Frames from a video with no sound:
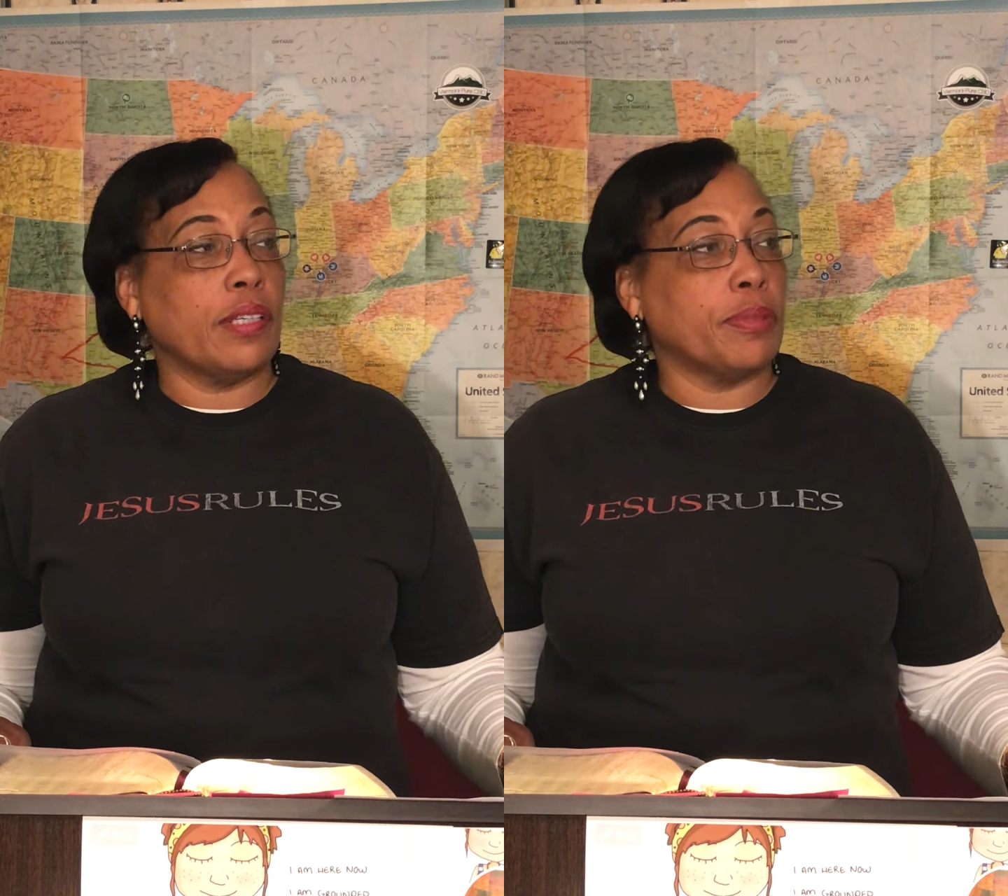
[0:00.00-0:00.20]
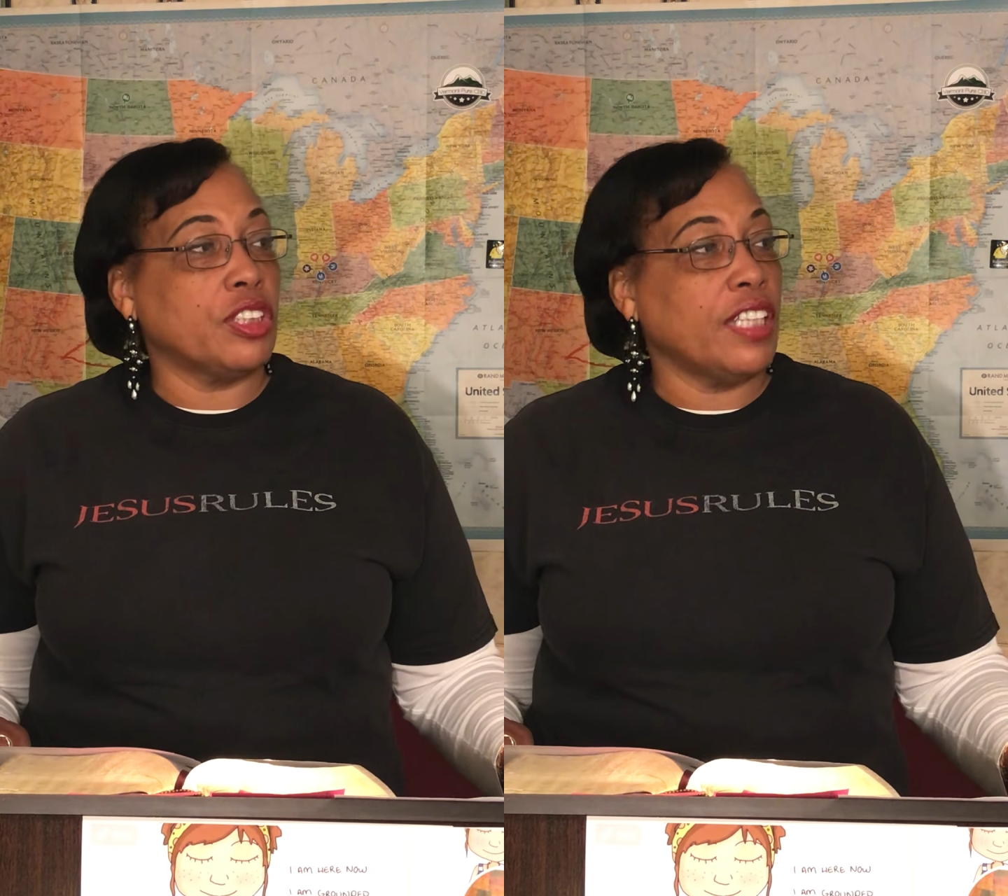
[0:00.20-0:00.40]

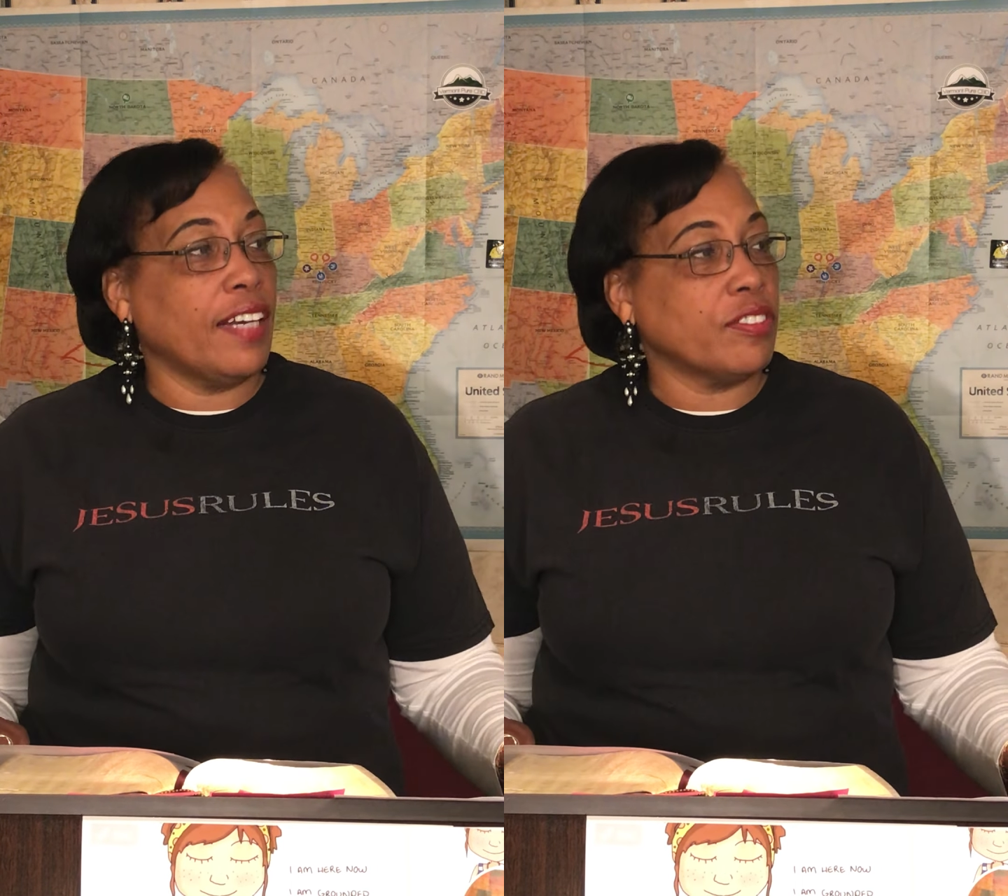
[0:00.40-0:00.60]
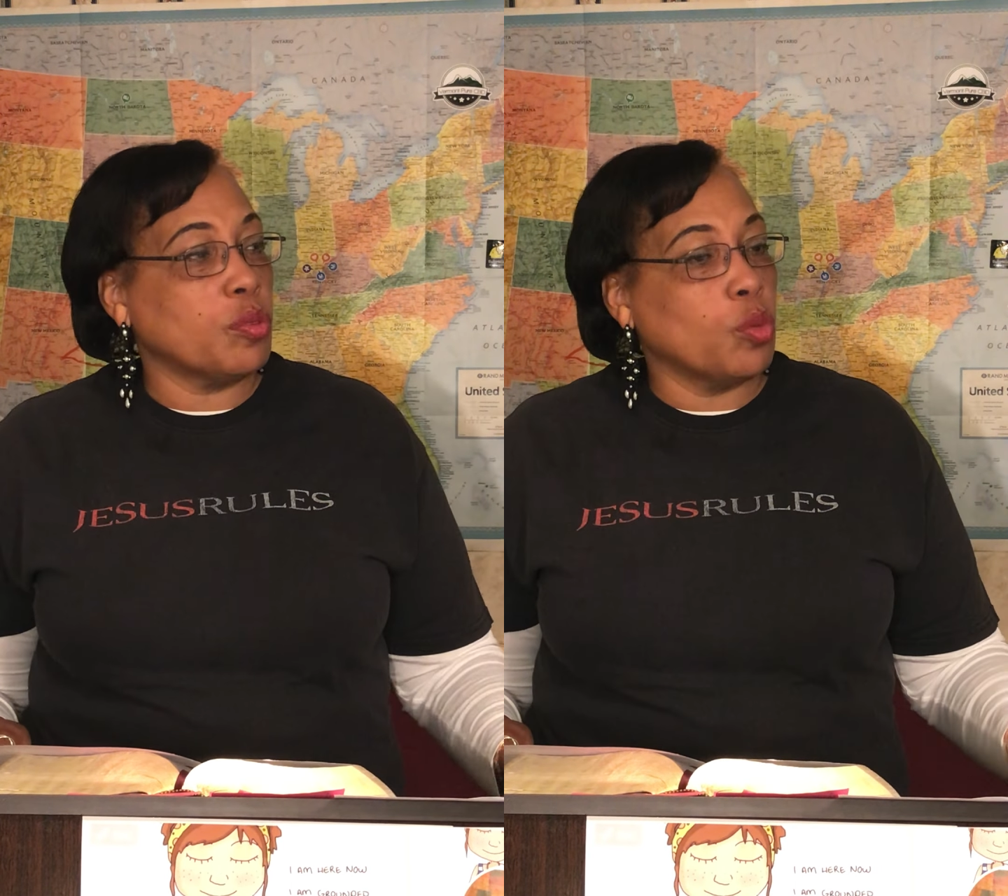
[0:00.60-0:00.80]
but you
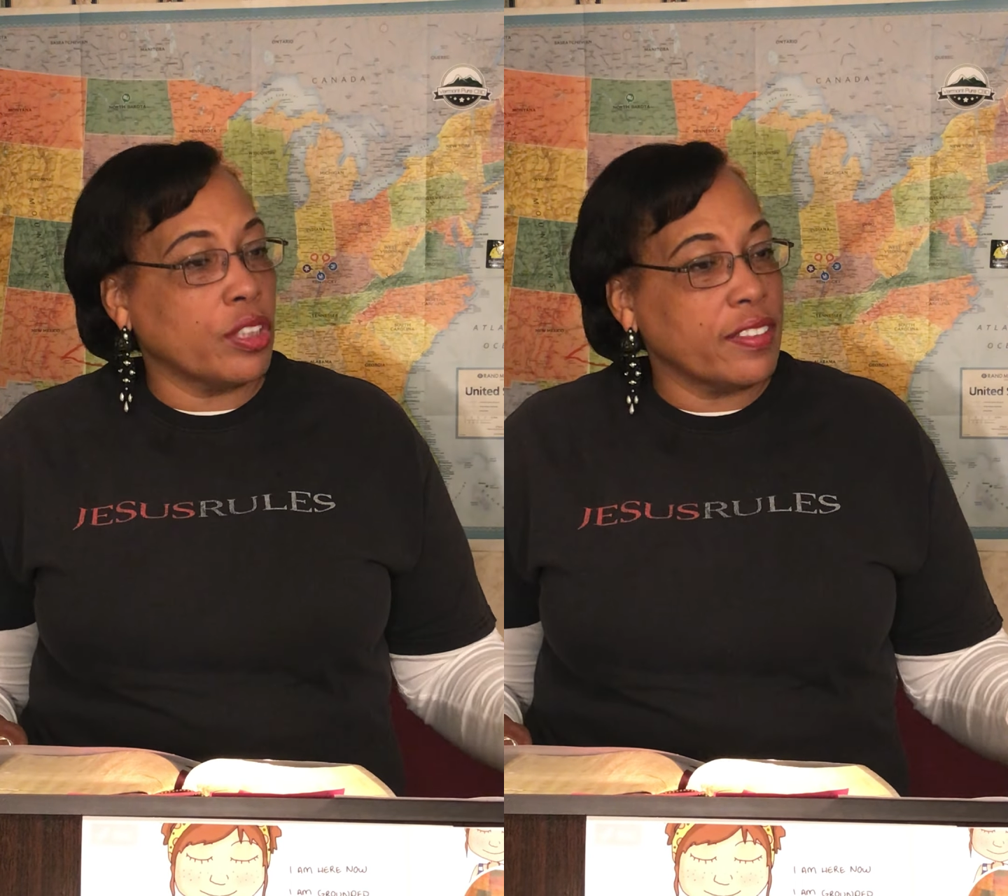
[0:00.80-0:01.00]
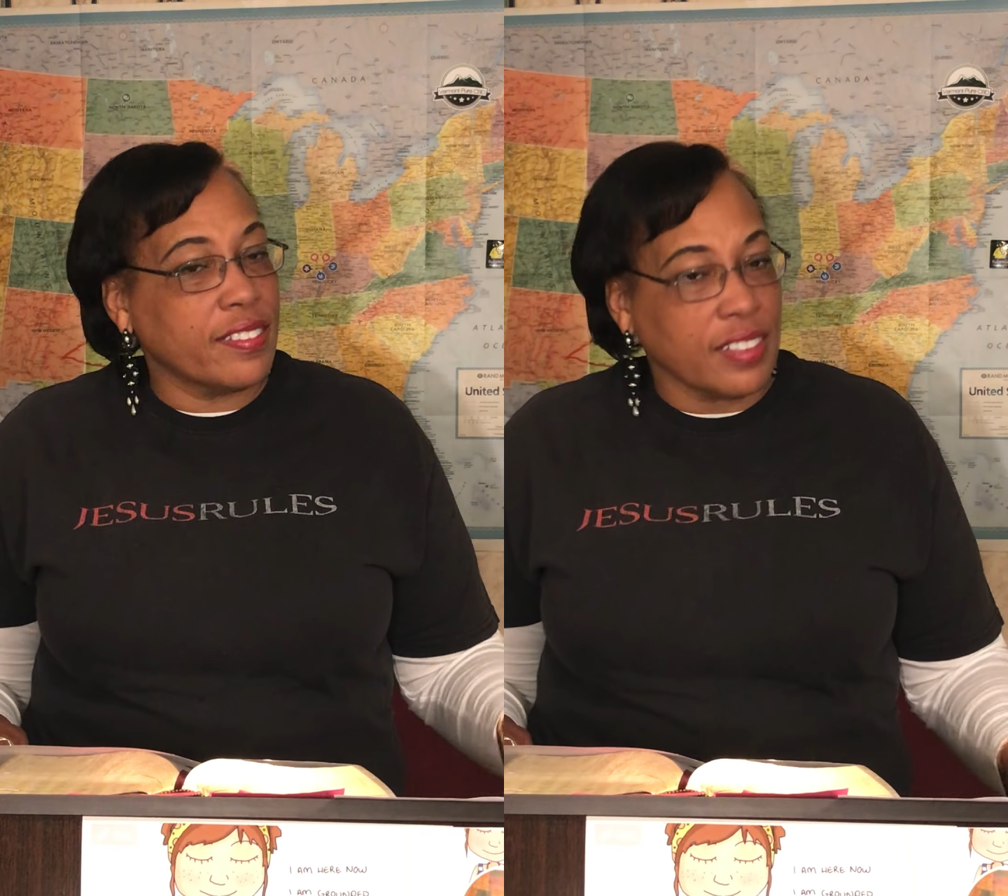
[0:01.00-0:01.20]
have to want
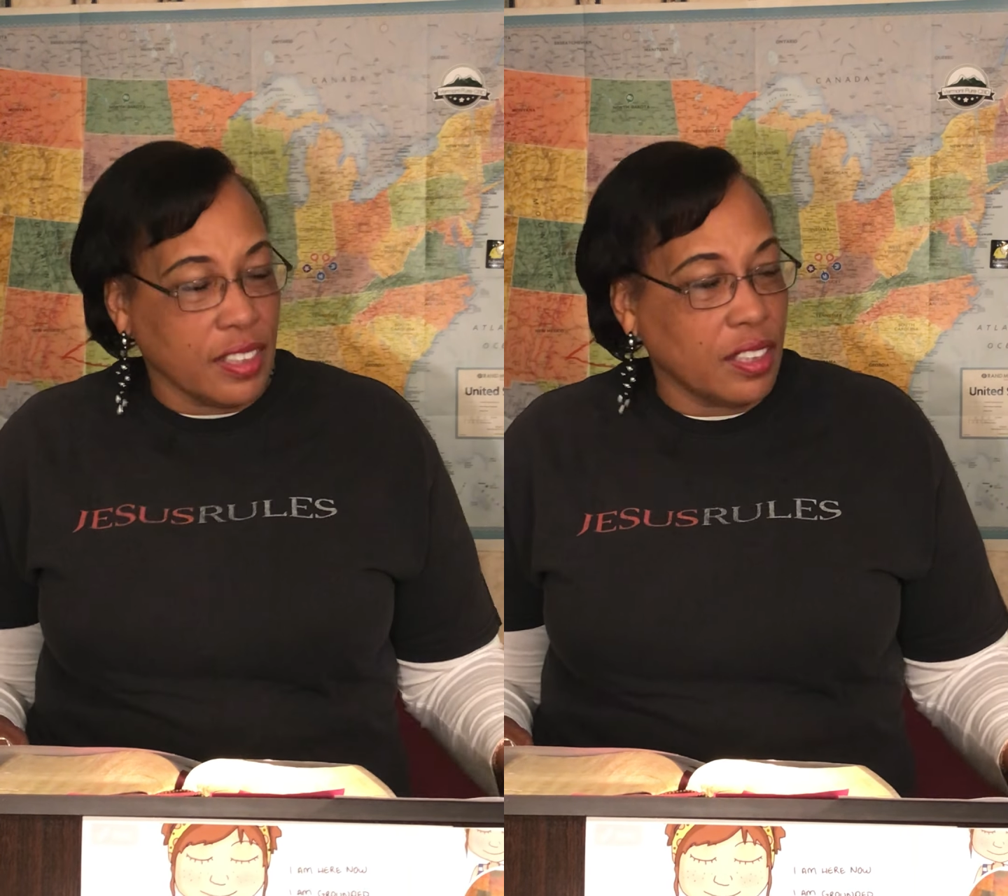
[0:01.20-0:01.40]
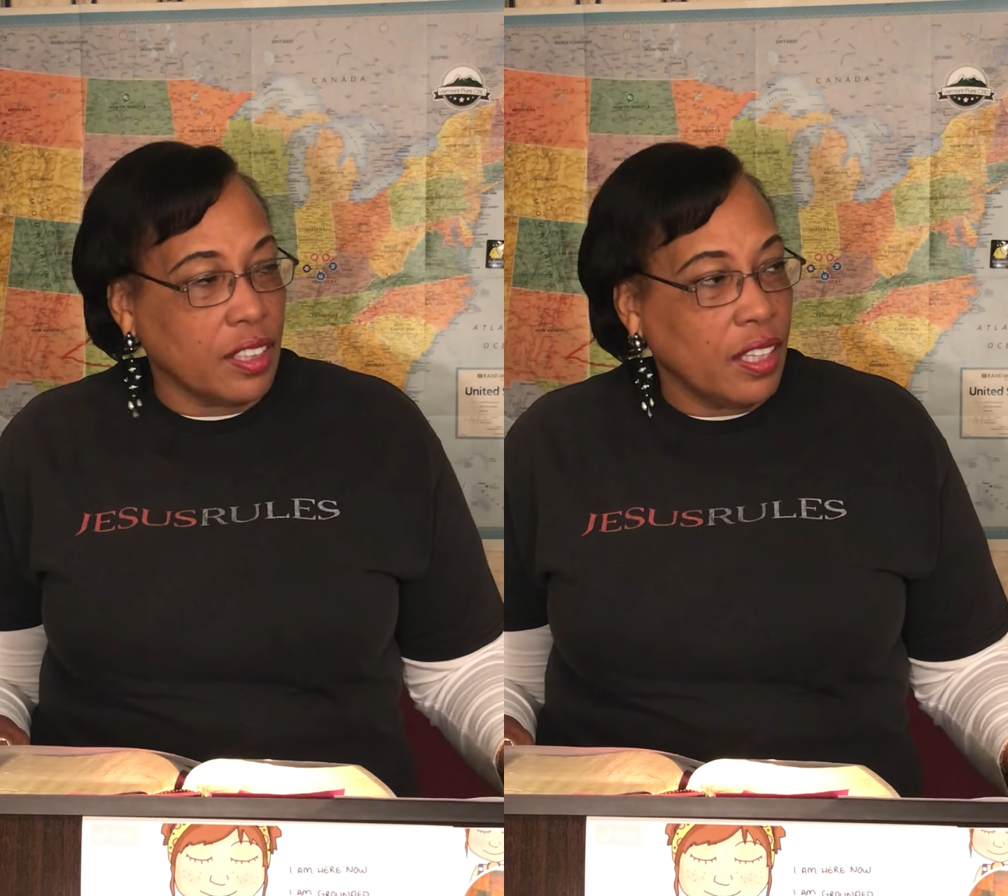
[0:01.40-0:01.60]
to see
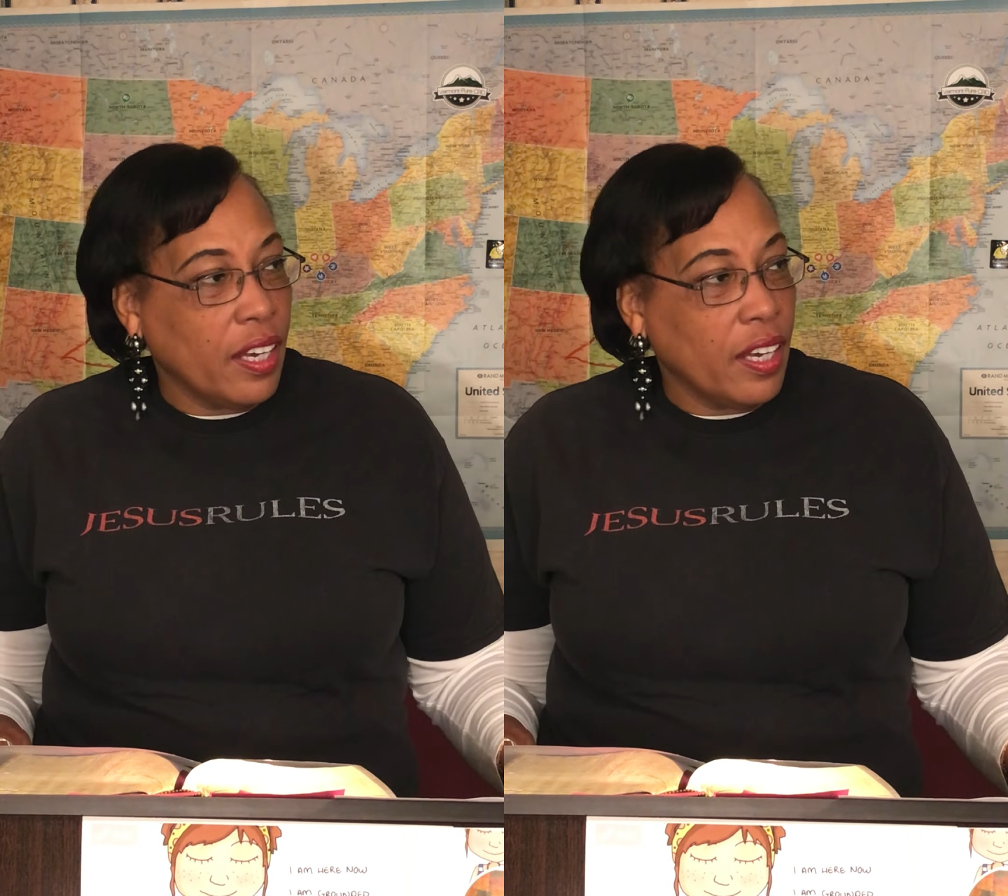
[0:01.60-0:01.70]
it.